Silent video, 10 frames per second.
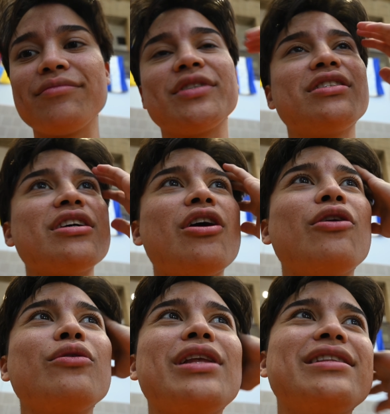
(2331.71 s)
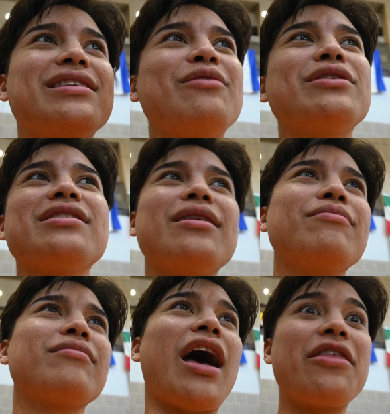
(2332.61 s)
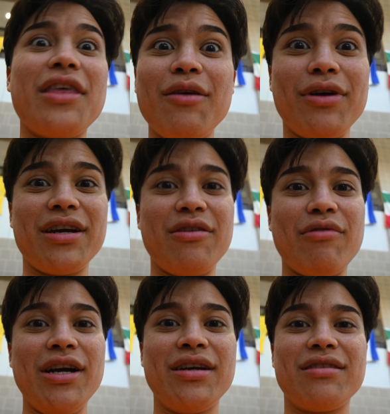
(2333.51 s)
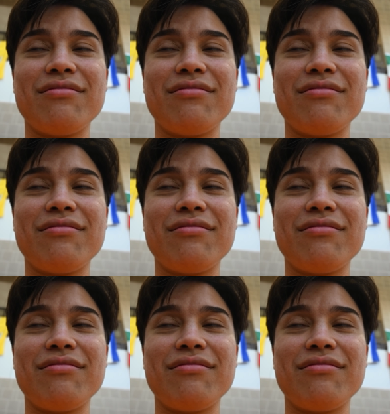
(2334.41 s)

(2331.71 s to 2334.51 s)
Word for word: So let's see what's up. I think we're gonna work.